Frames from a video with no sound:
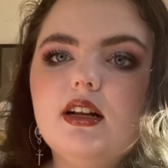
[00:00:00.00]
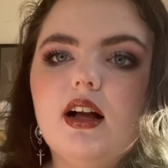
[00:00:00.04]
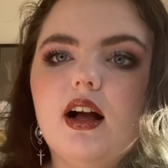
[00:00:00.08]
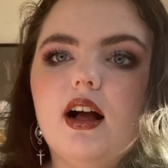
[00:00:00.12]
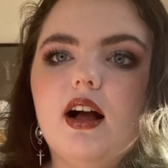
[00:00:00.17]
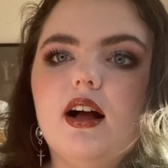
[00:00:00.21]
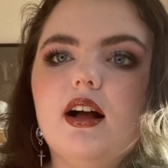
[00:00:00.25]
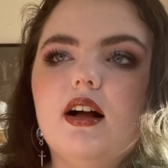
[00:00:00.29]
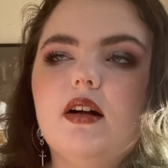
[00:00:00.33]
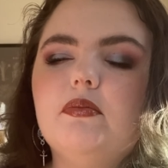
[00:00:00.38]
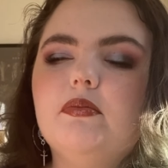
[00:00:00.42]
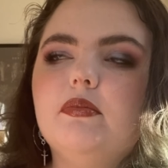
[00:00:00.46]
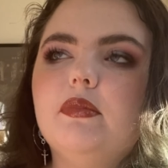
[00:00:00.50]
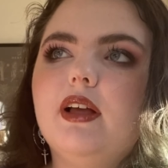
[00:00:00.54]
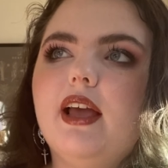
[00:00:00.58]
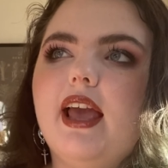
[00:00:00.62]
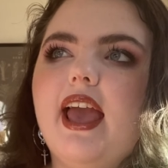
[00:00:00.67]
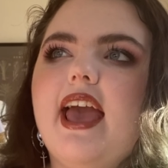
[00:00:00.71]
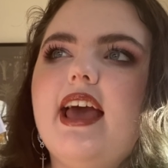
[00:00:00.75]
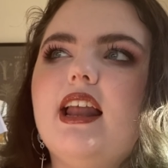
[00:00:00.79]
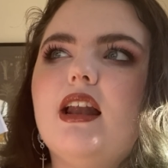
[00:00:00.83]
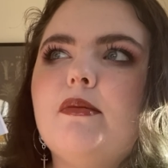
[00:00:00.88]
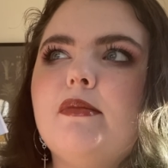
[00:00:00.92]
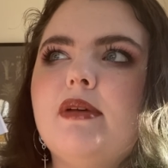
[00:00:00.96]

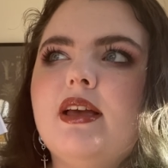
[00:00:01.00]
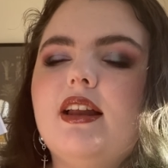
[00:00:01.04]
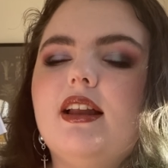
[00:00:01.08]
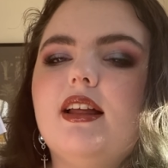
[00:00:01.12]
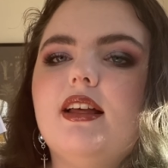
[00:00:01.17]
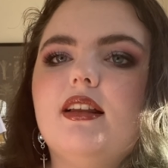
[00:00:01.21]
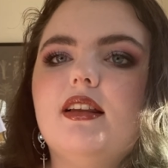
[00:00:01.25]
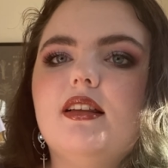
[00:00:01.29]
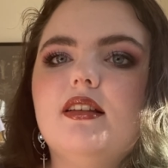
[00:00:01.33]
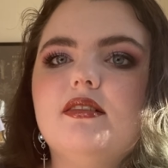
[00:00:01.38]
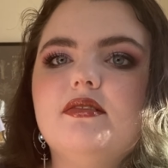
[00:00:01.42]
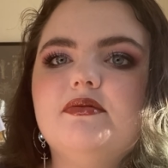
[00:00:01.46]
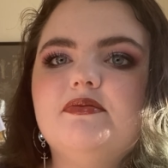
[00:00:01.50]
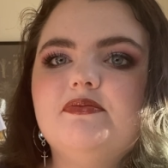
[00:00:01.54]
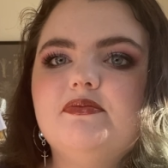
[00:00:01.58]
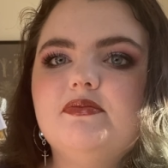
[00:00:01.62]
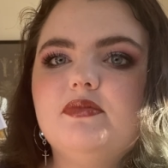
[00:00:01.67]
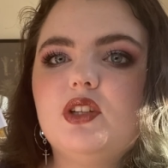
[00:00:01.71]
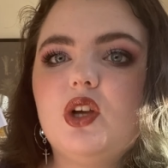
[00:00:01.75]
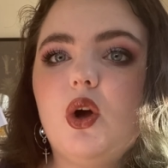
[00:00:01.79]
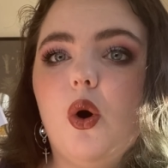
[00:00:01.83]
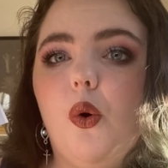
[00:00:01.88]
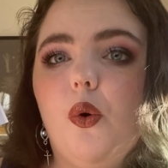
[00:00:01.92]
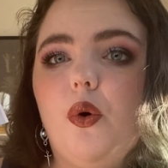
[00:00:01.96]
animated
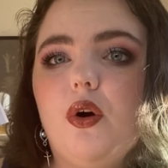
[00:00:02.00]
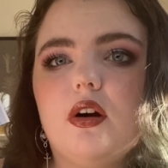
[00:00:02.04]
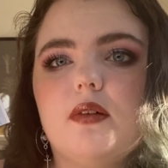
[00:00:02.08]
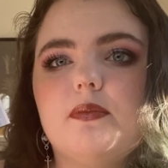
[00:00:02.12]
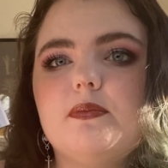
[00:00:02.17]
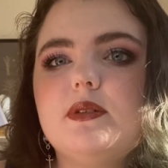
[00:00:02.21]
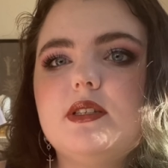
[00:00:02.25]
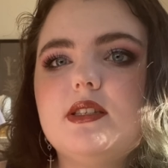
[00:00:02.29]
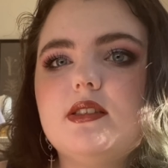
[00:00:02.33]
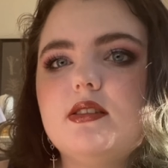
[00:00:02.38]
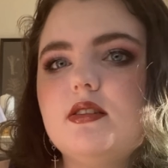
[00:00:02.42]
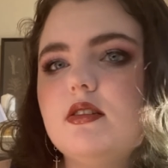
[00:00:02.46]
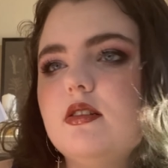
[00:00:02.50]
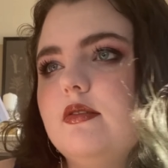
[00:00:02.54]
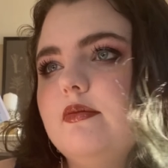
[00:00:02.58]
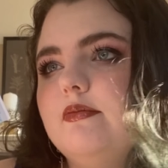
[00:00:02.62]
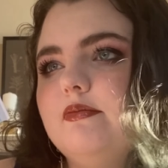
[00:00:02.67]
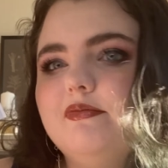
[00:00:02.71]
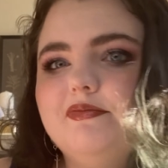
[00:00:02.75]
corpse,